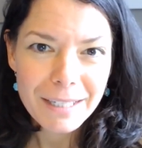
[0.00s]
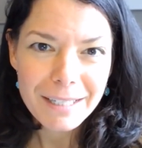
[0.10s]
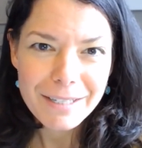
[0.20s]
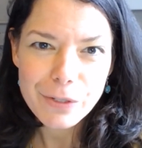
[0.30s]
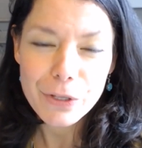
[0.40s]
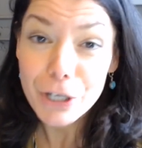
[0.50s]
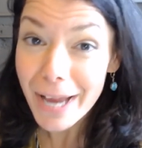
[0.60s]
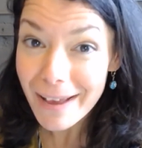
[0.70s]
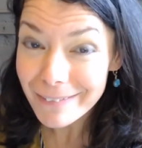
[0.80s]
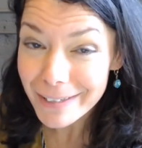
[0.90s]
So there you
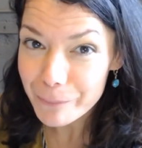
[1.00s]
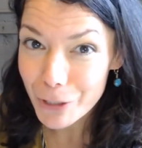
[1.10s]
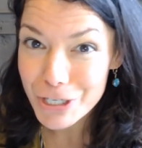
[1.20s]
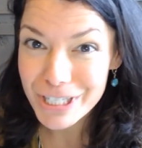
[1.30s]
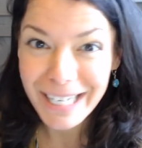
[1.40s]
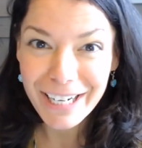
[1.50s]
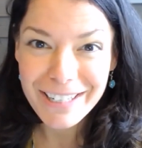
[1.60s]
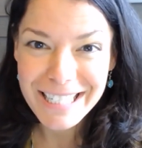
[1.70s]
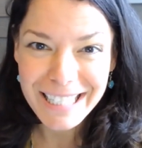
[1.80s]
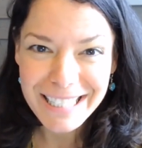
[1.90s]
have it, margin
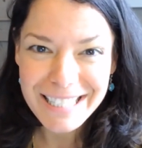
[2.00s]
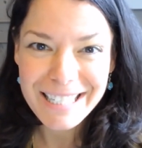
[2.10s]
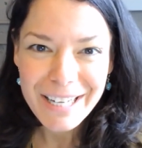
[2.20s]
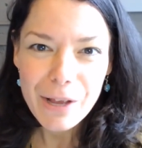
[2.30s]
guarantees.